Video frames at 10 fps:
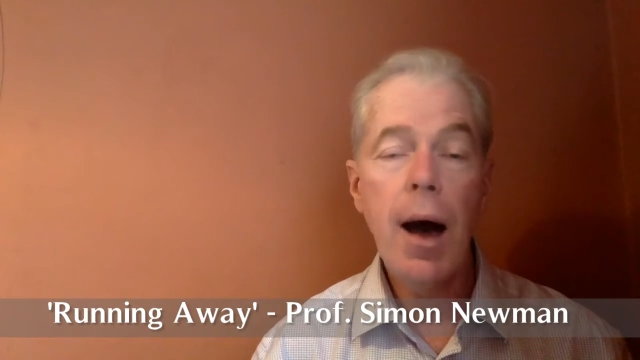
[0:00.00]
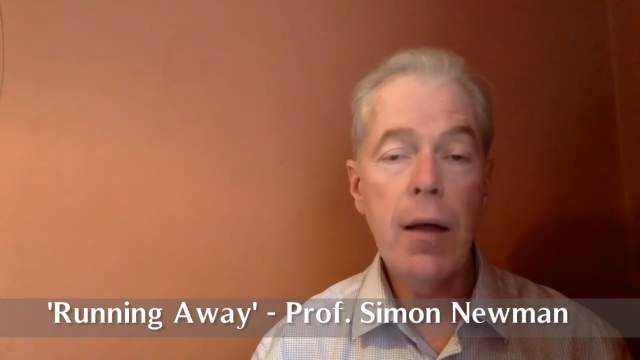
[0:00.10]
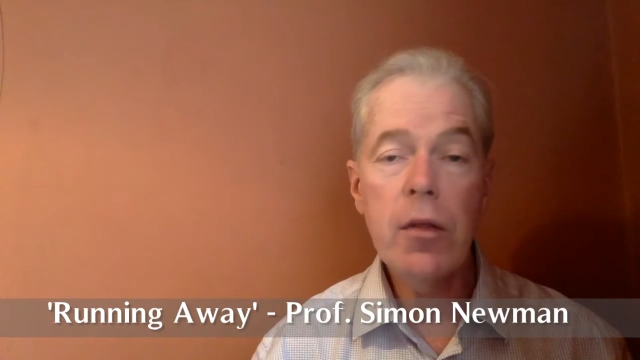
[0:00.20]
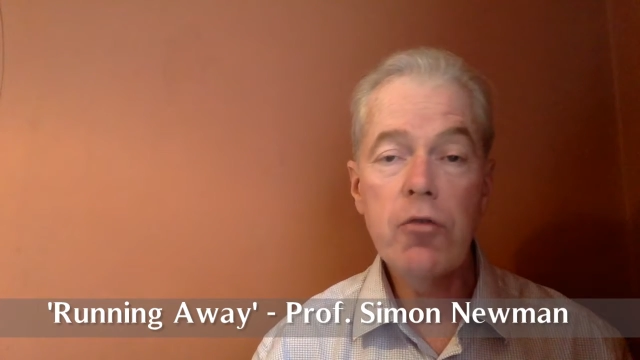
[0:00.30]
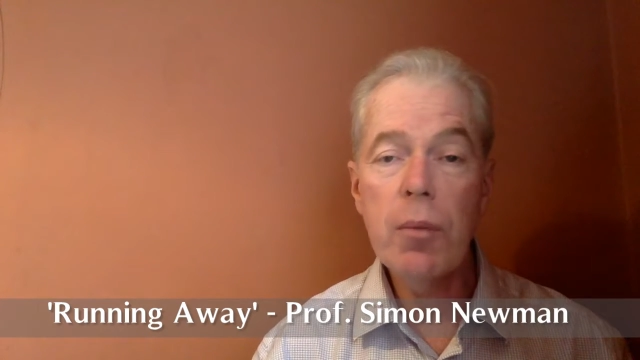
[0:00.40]

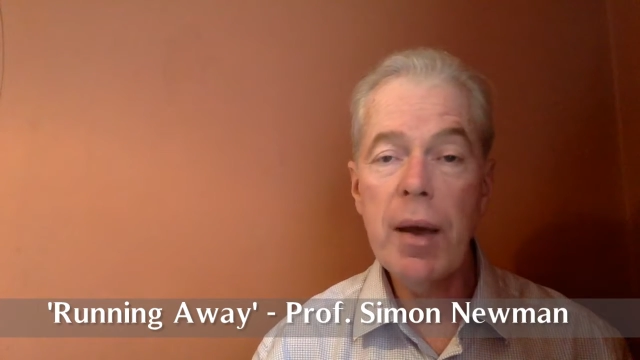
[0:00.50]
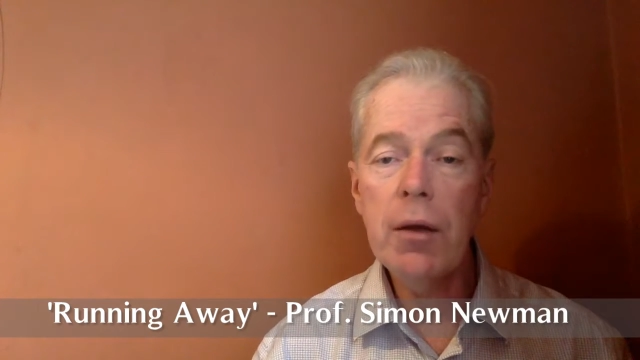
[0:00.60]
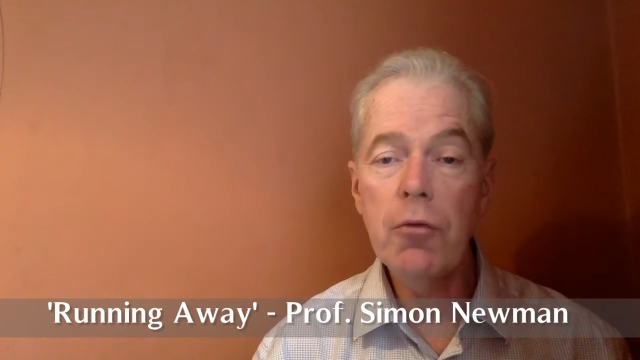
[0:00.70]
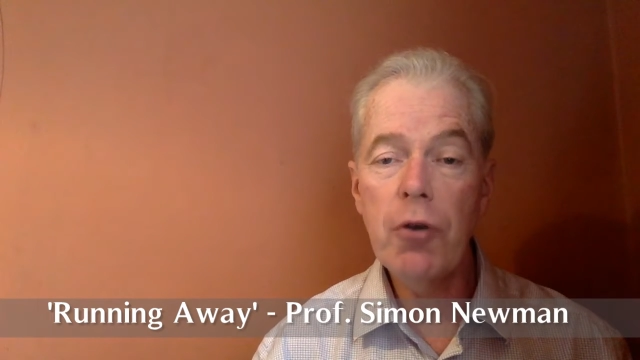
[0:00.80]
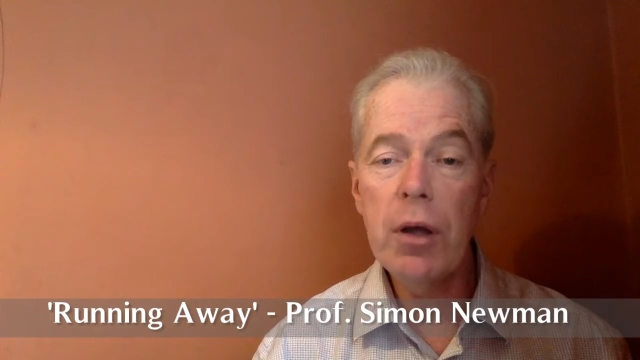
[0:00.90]
Others
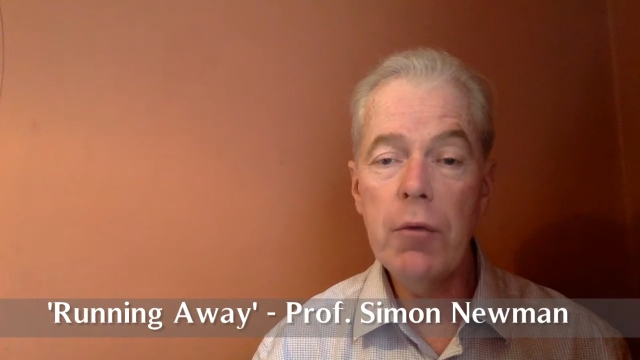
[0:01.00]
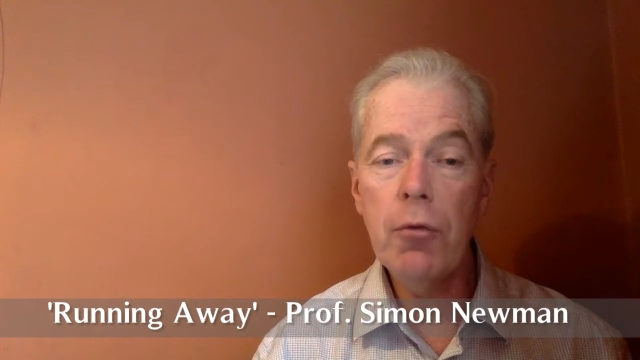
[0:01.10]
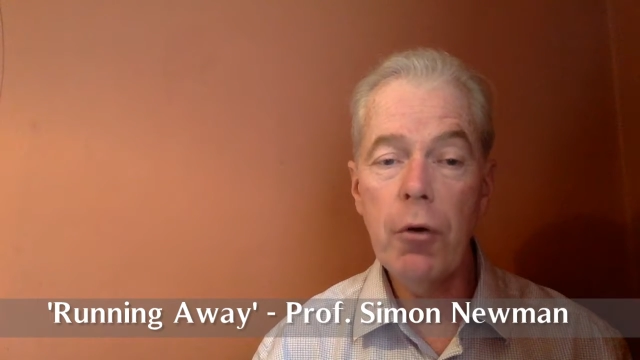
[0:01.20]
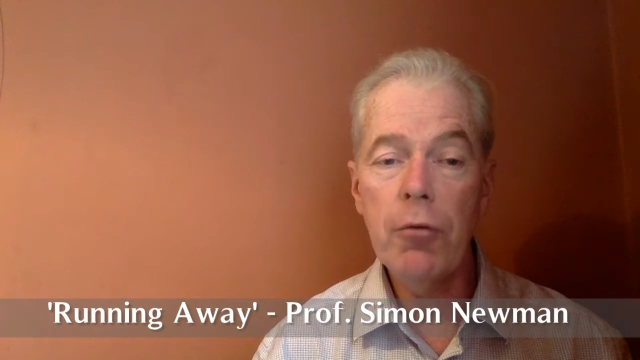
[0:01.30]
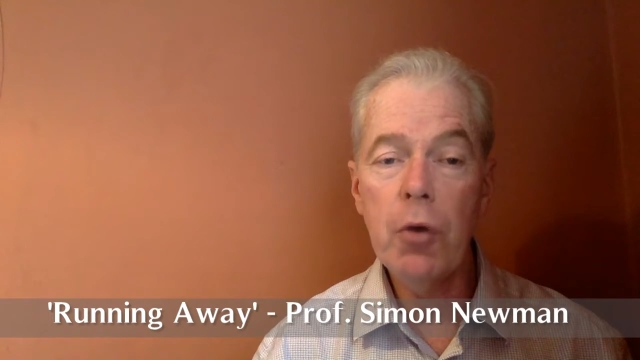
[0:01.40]
remained free
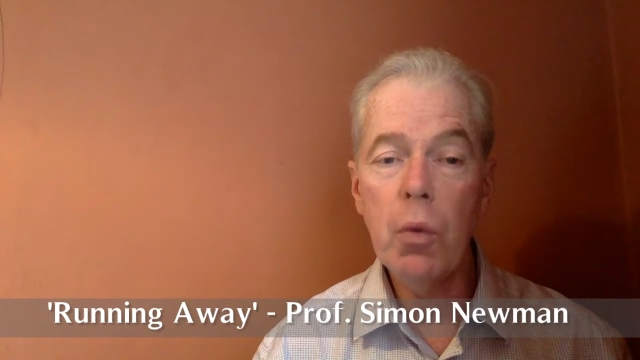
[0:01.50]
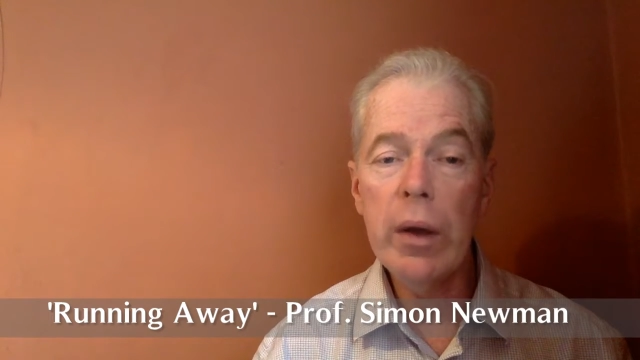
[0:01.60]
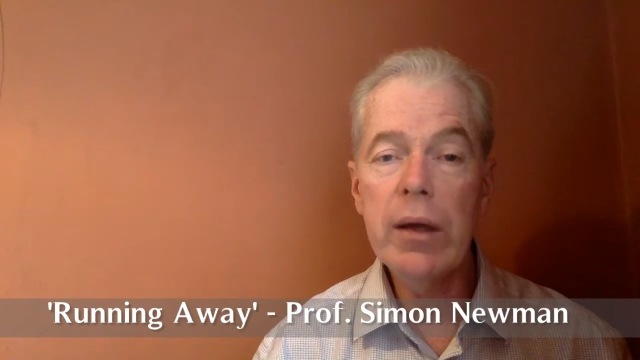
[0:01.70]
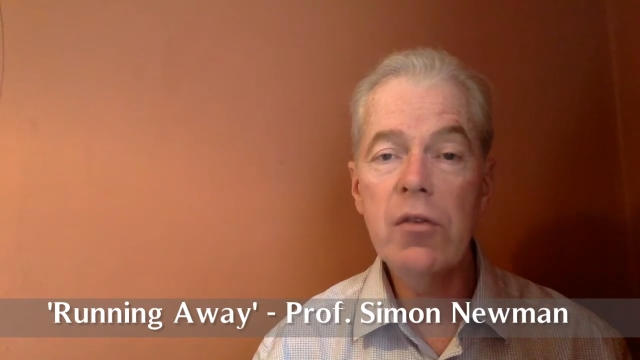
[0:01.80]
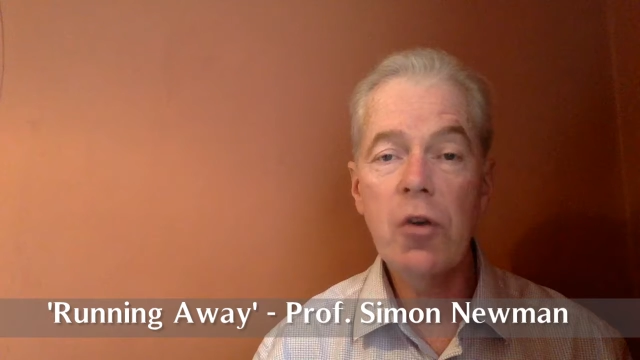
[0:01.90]
for a few
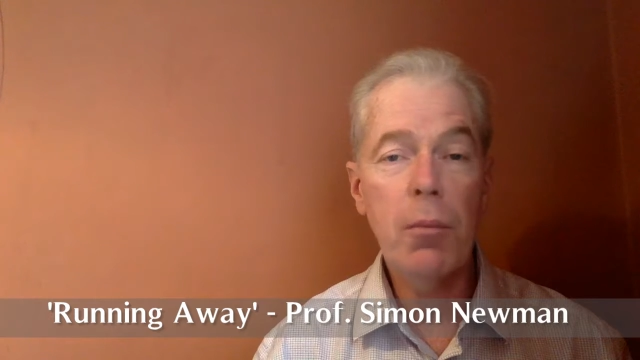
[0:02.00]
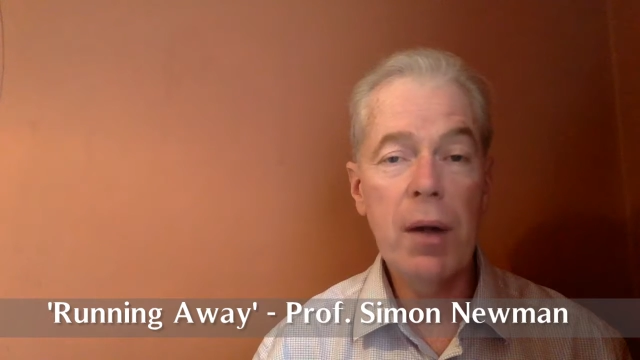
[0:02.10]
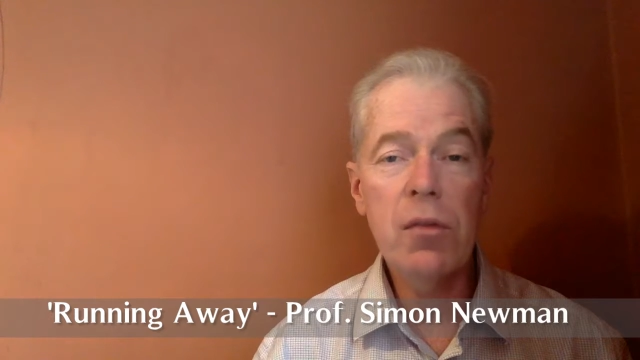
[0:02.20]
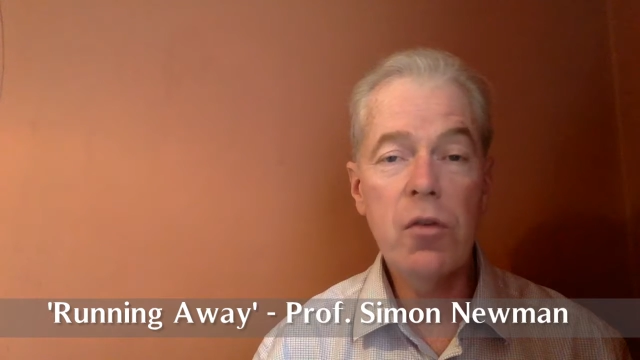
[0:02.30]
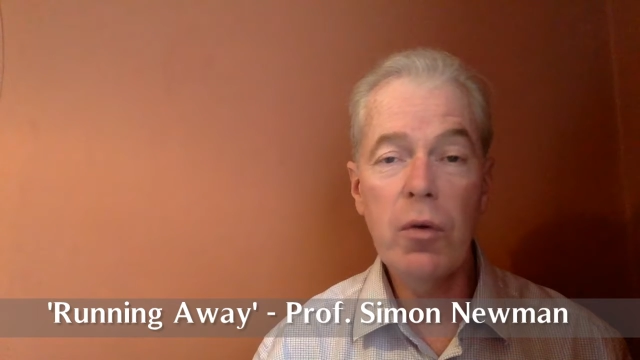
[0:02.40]
weeks or
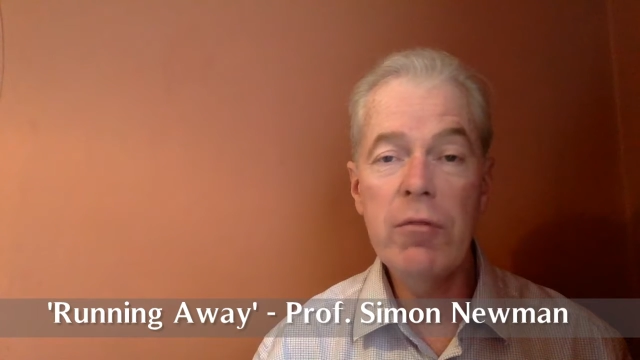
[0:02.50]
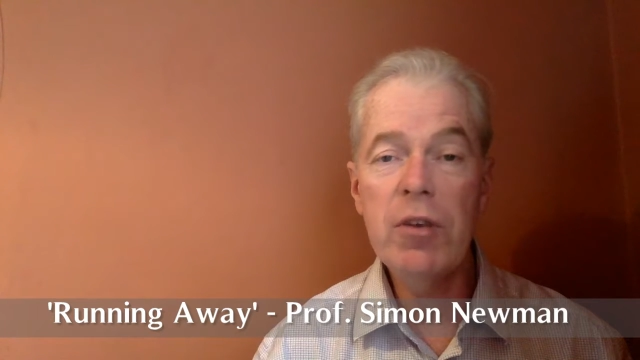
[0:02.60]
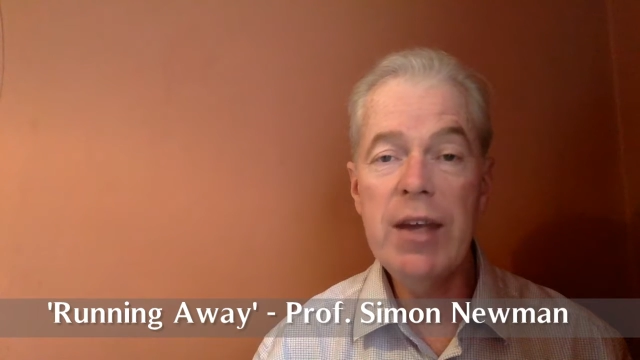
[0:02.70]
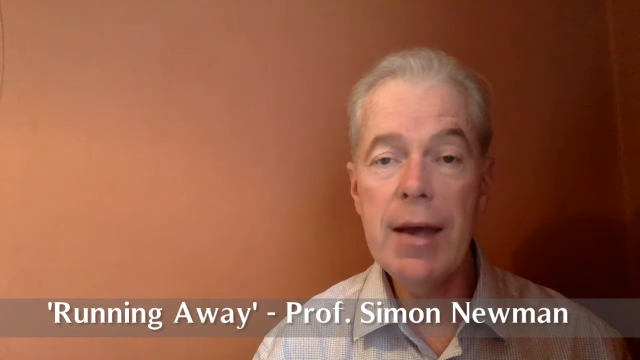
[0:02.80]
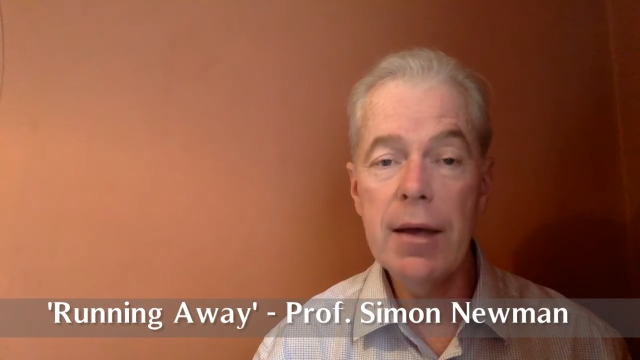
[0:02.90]
months or
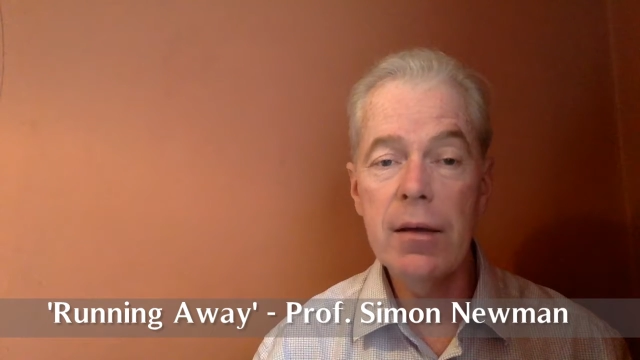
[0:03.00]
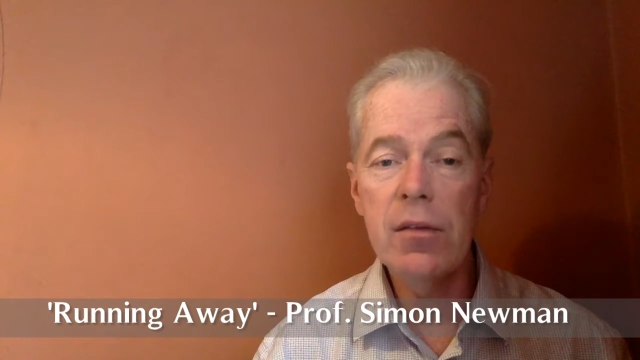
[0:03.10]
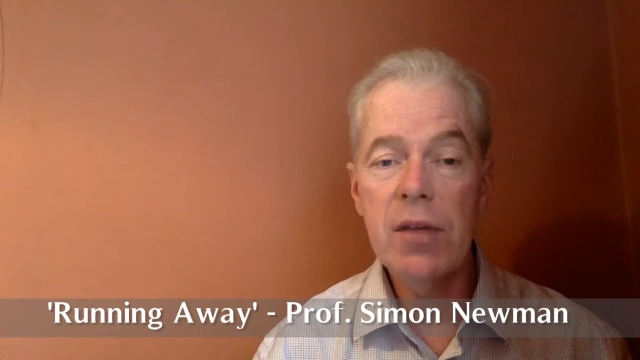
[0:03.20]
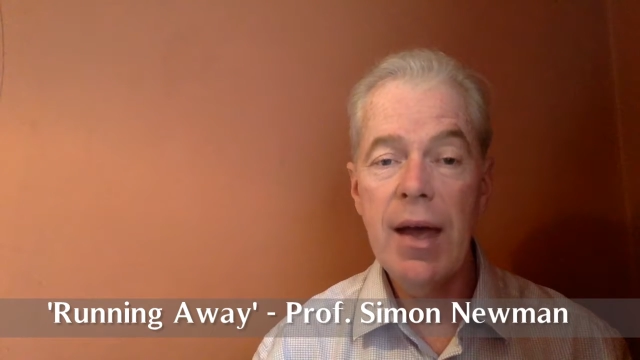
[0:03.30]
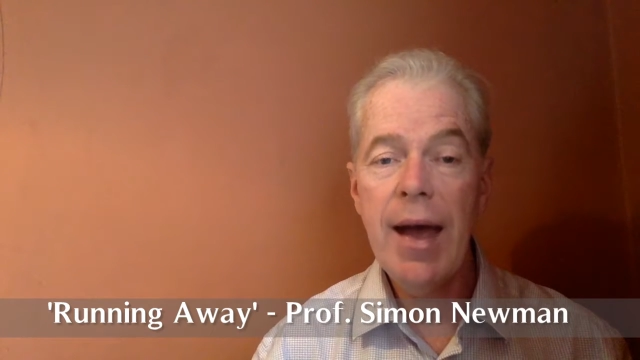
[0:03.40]
even years,